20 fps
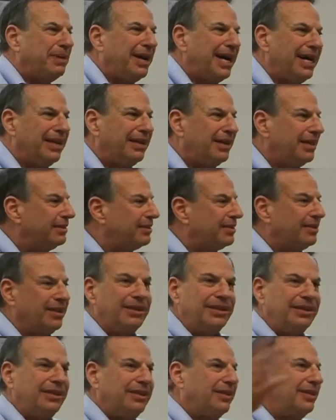pilots,
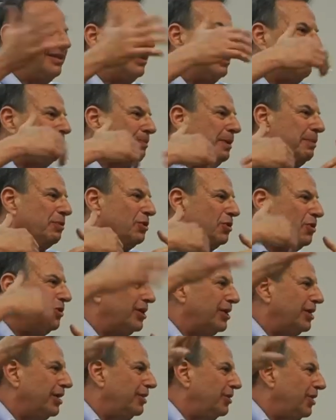the people
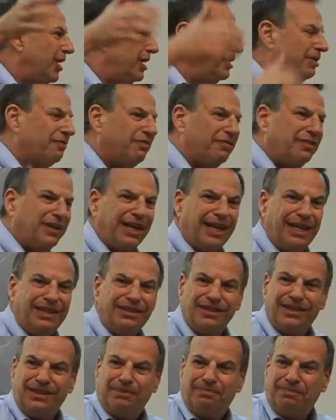going on other
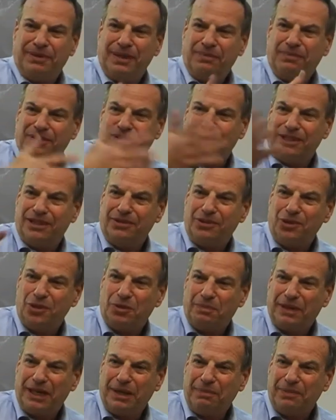flights, the people selling
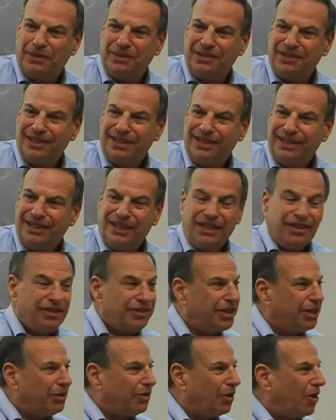newspapers.
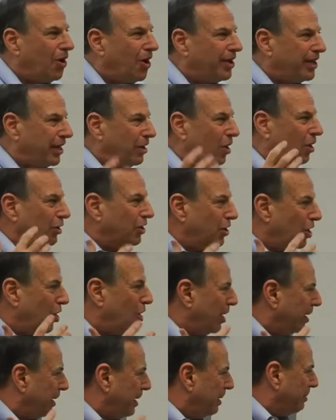They all
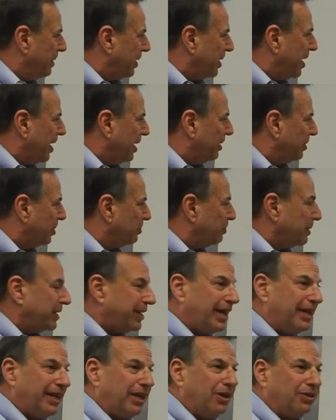know I'm the congressman,
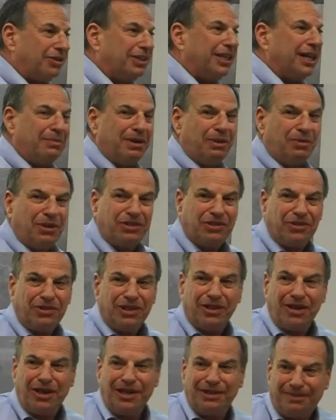and they all tell me what's
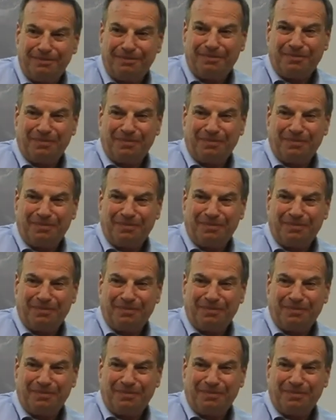going on.